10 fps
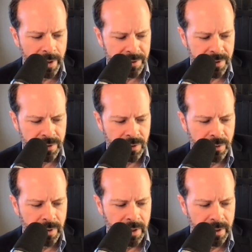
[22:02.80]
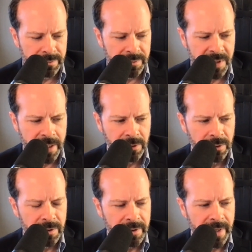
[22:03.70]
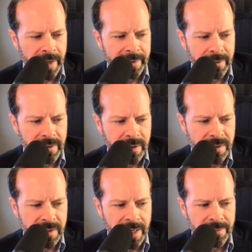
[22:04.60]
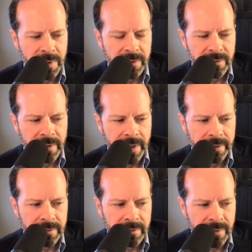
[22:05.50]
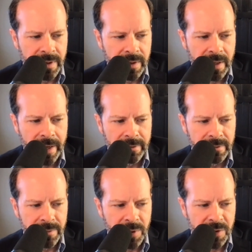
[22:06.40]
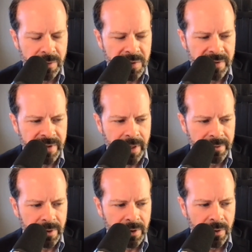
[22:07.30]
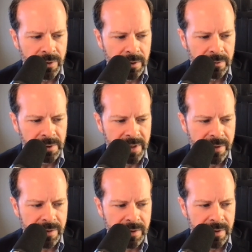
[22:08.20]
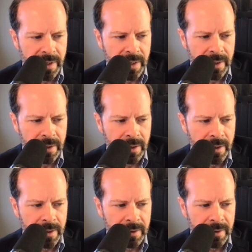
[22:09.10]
want to take a look at the statement that the Catholic bishops of South Dakota released today